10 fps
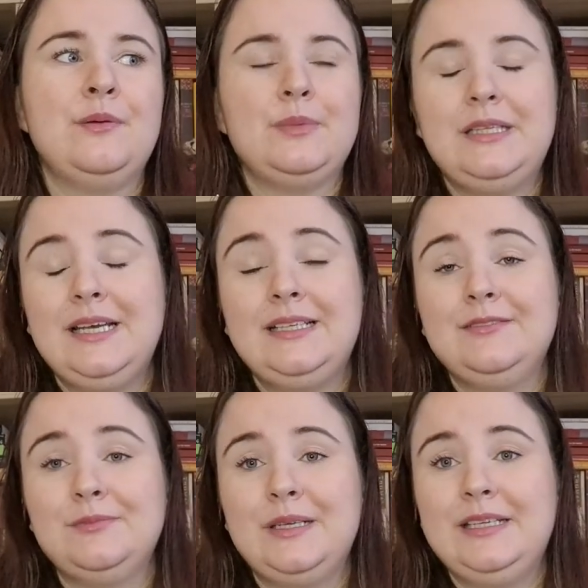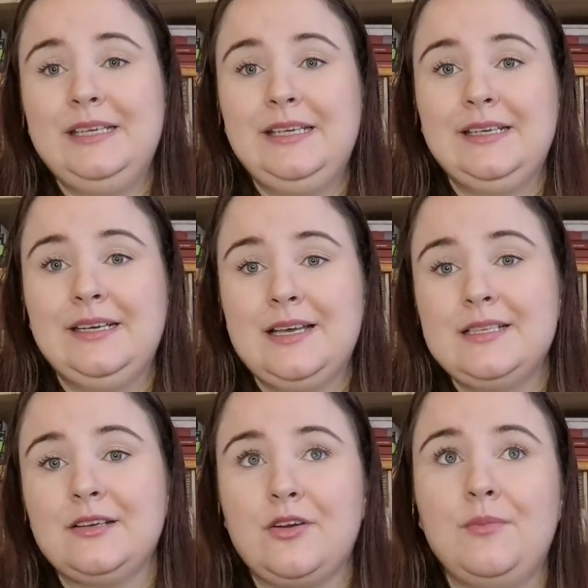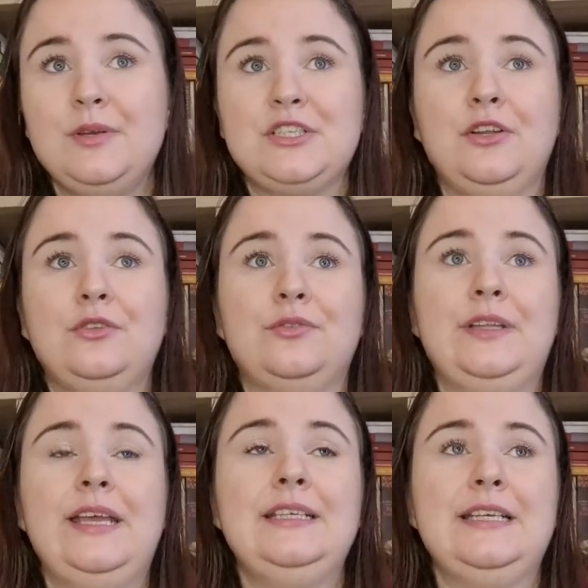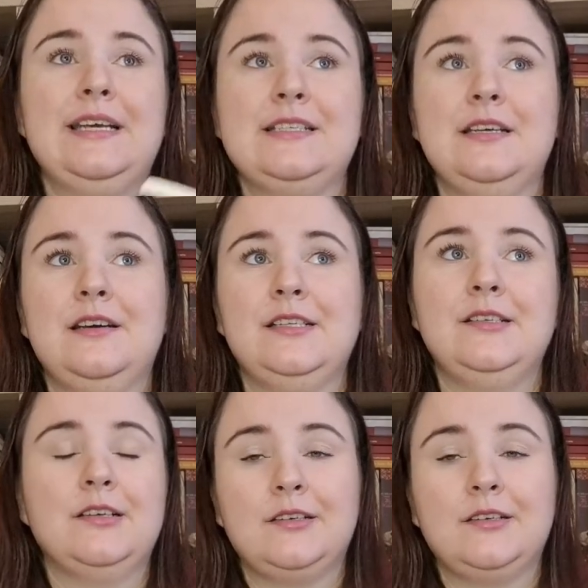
But then, when he has accomplished a lot of things, he has a